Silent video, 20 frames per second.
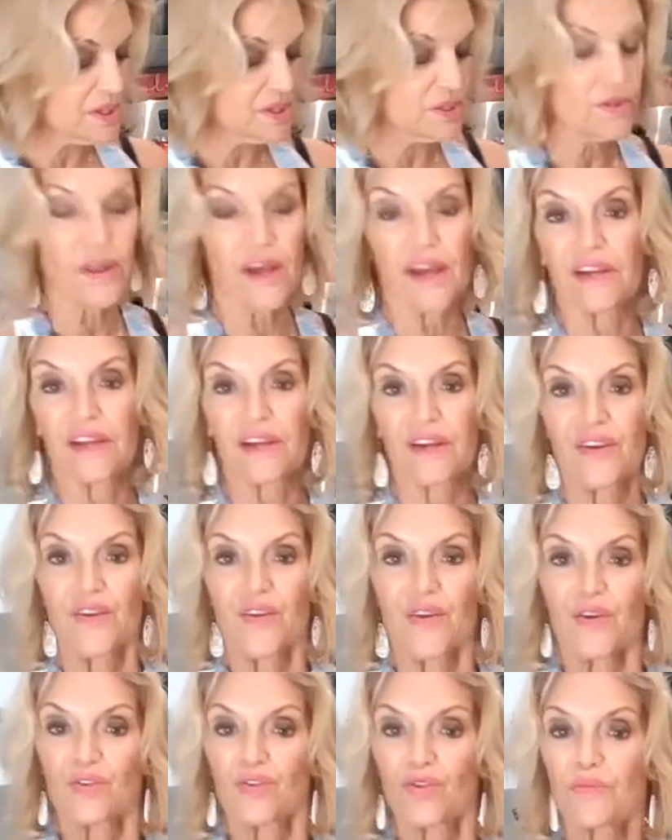on what you like.
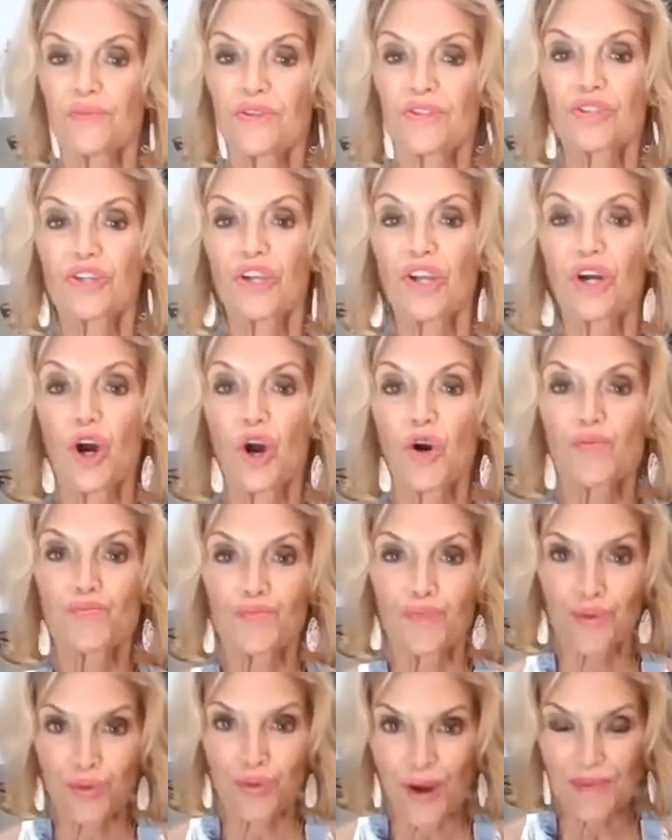So I'm just gonna
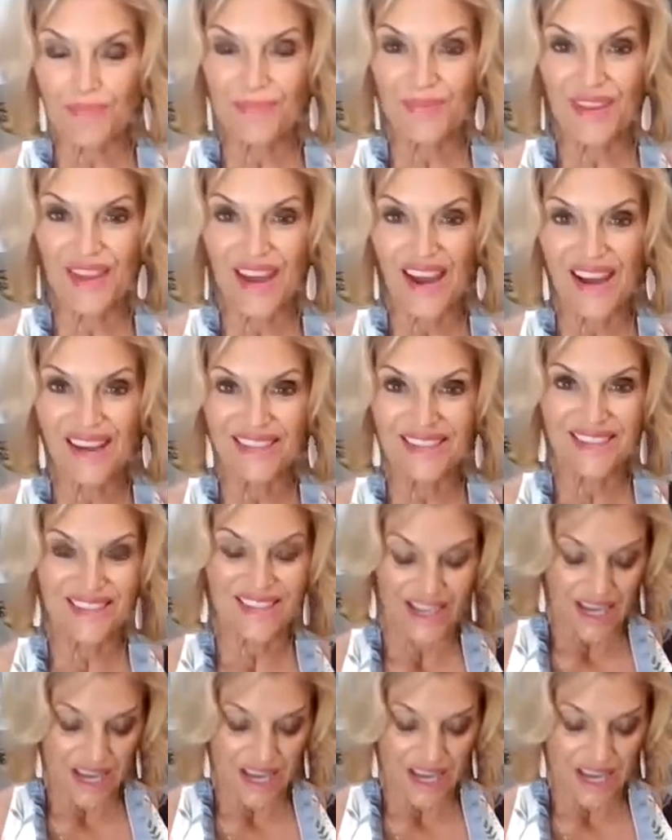go prep that,